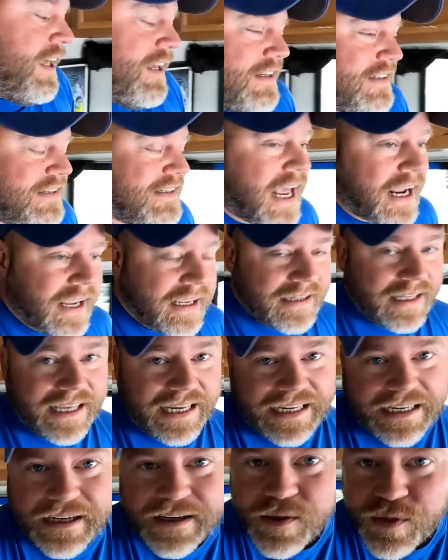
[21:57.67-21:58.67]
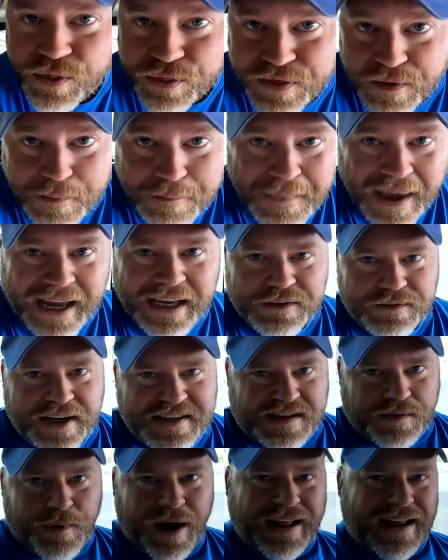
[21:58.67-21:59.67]
Secondly, the main
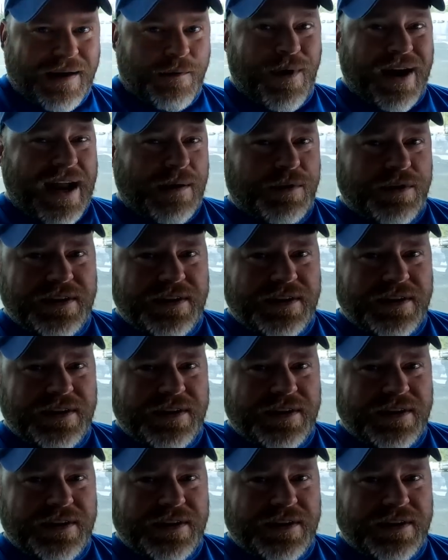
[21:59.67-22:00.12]
reason why I